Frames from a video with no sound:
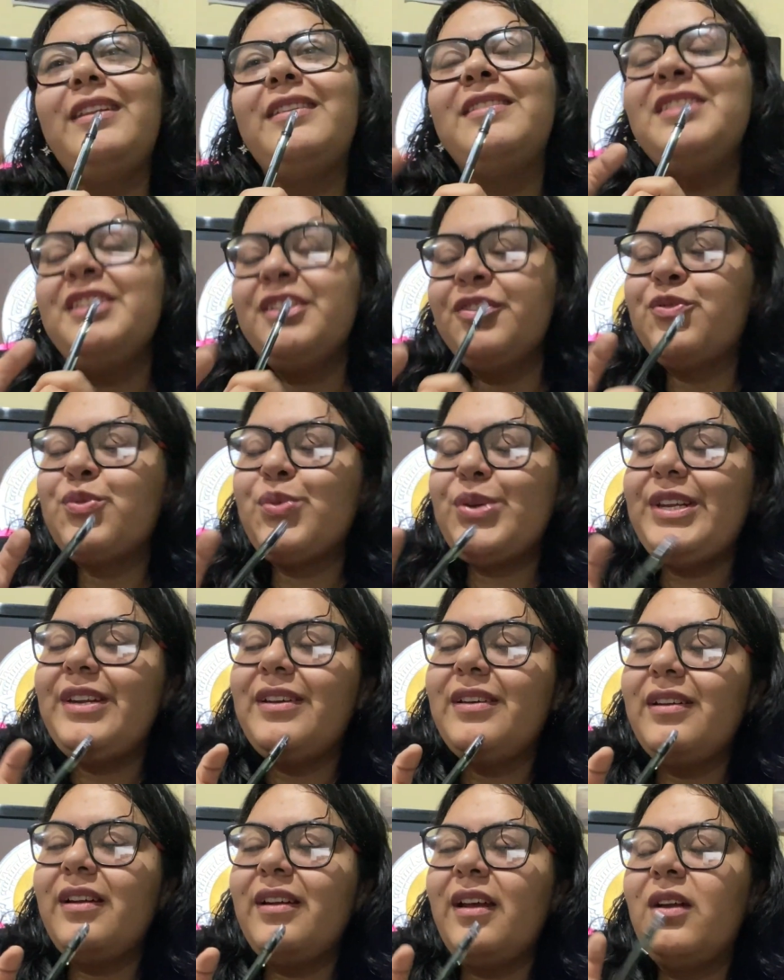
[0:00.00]
She
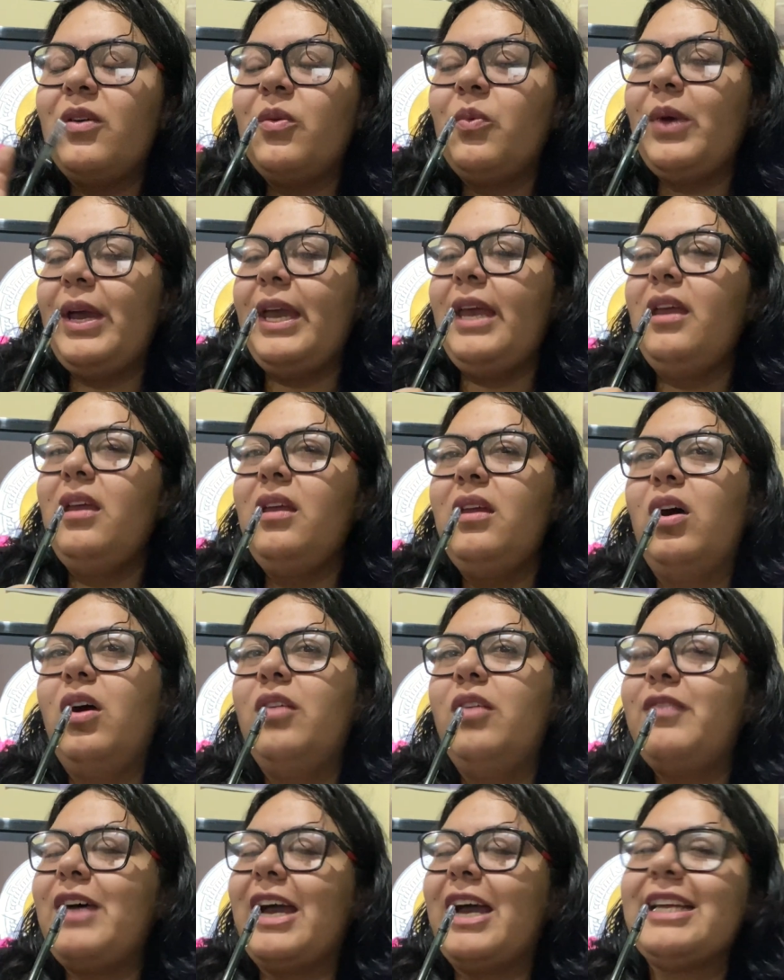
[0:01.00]
treated her way
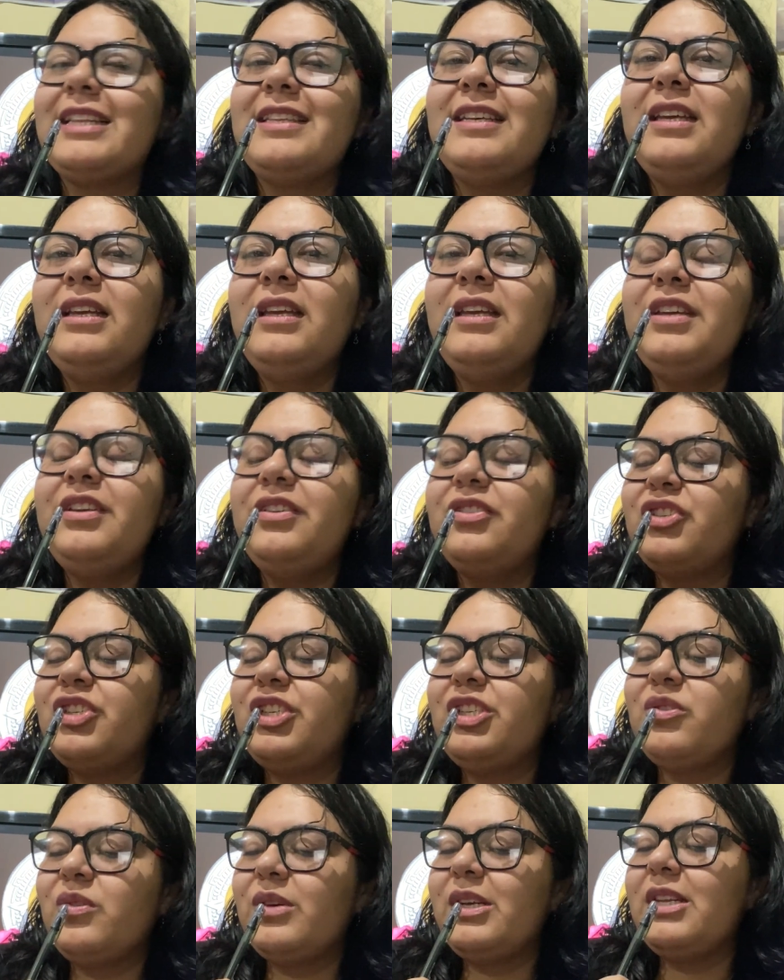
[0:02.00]
of acting,
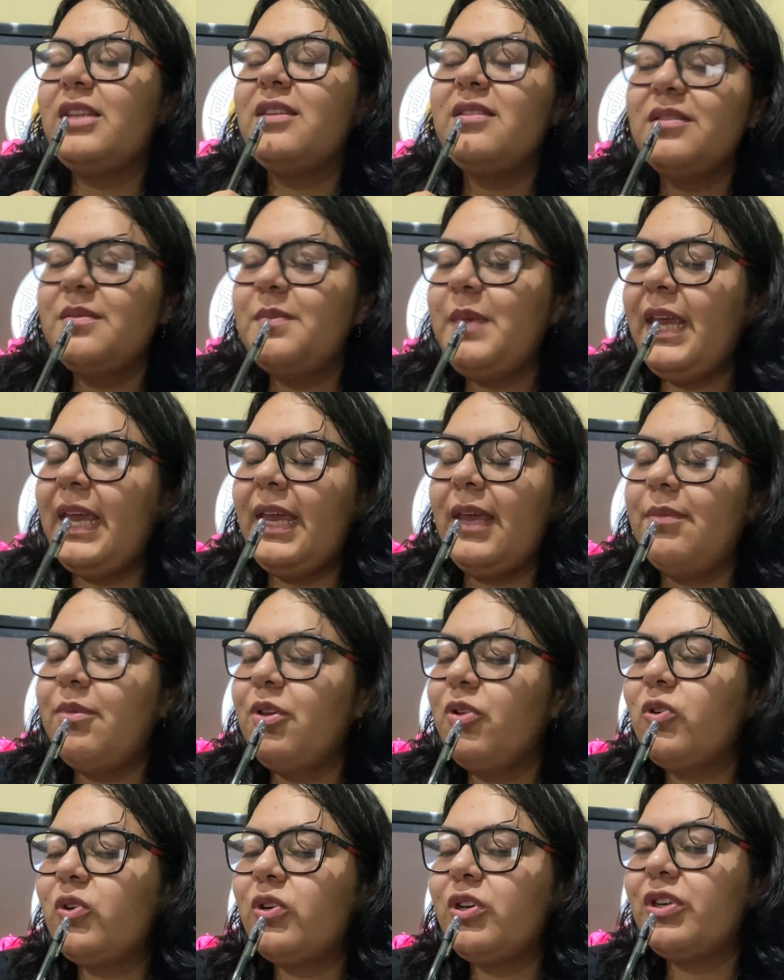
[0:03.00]
she treated this
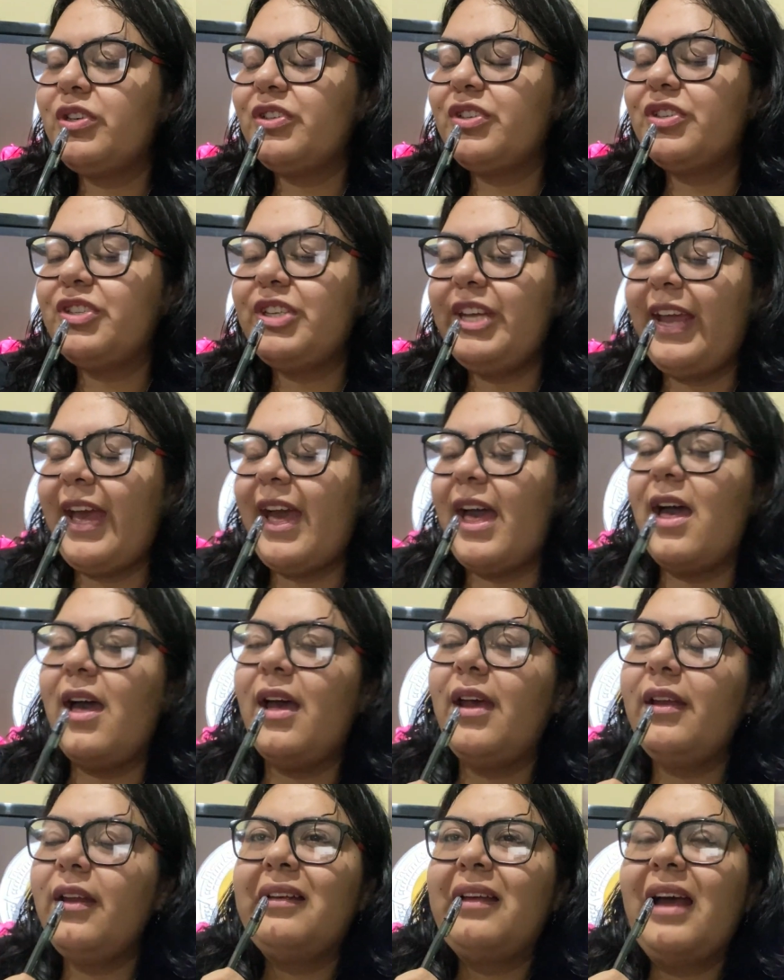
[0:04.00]
behavior she
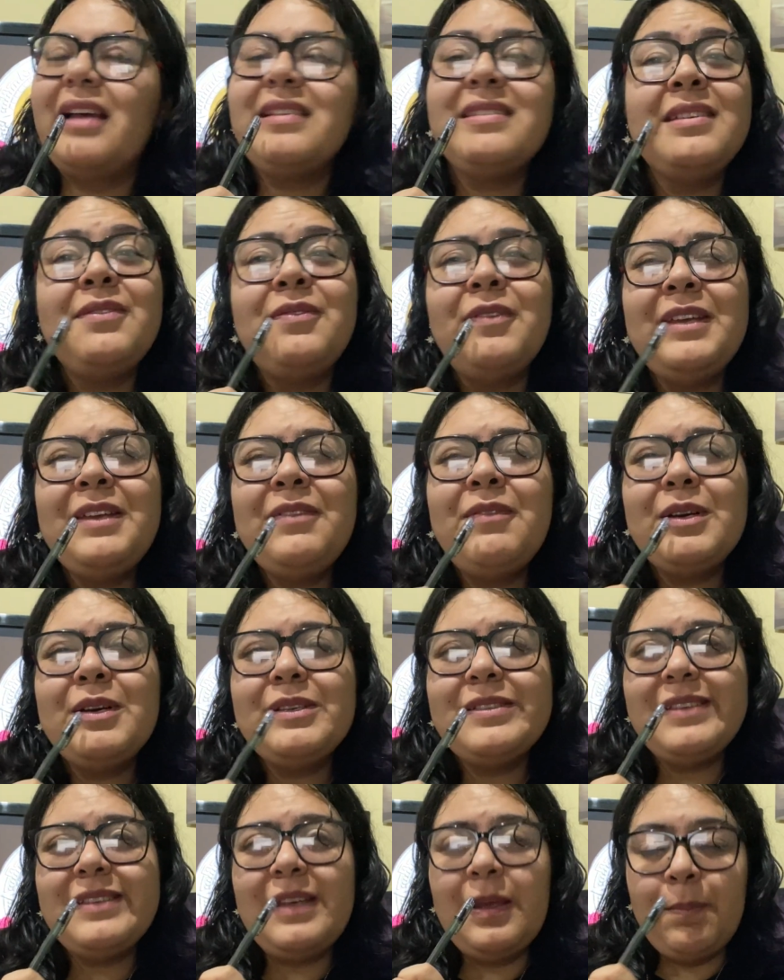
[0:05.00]
had as if it
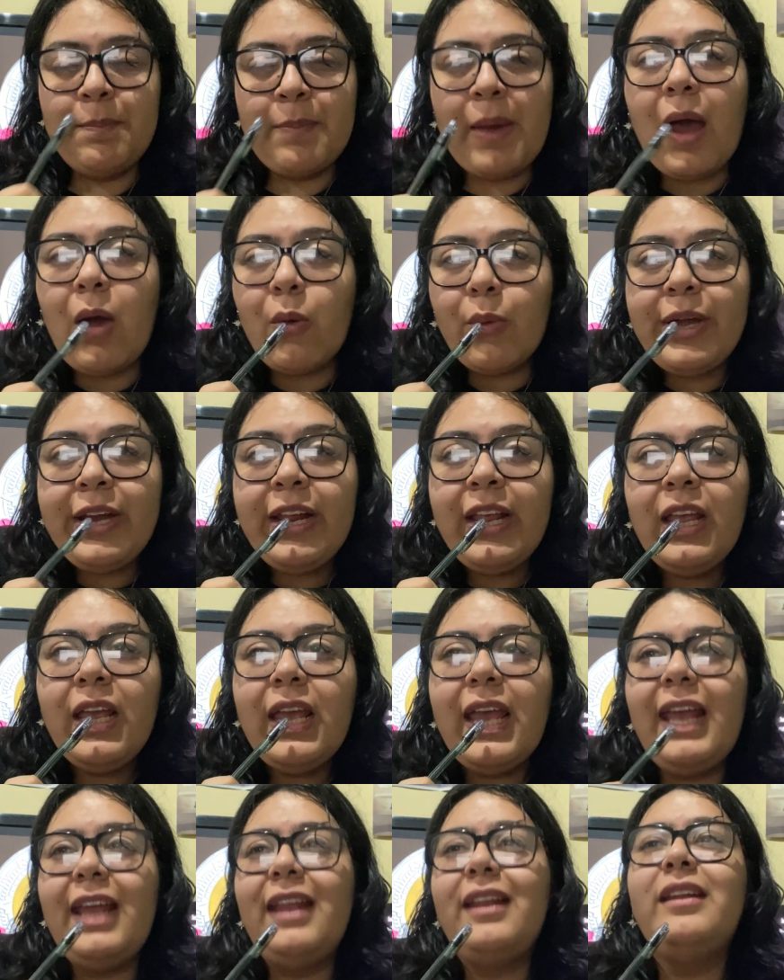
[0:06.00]
was empowering,
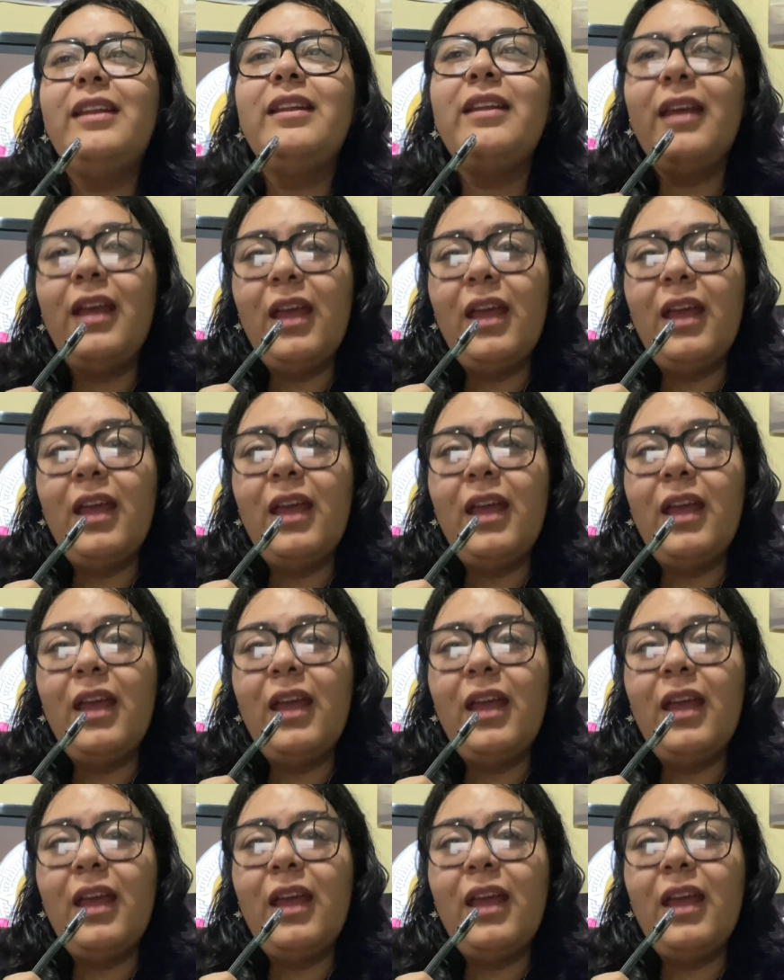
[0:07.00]
and